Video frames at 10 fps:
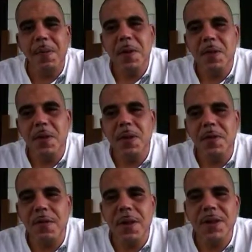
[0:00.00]
People
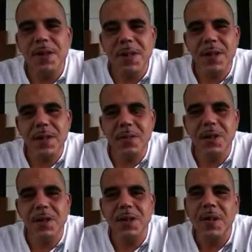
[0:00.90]
could really sense
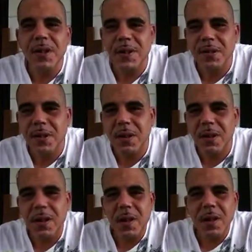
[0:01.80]
what your intentions are.
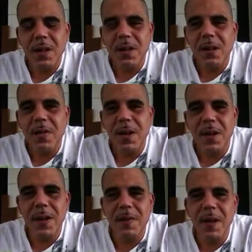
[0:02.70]

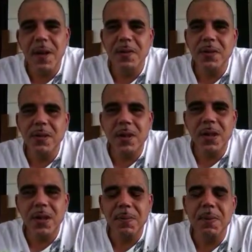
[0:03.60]
If you're up to no
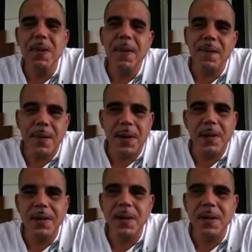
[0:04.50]
good, people can feel it.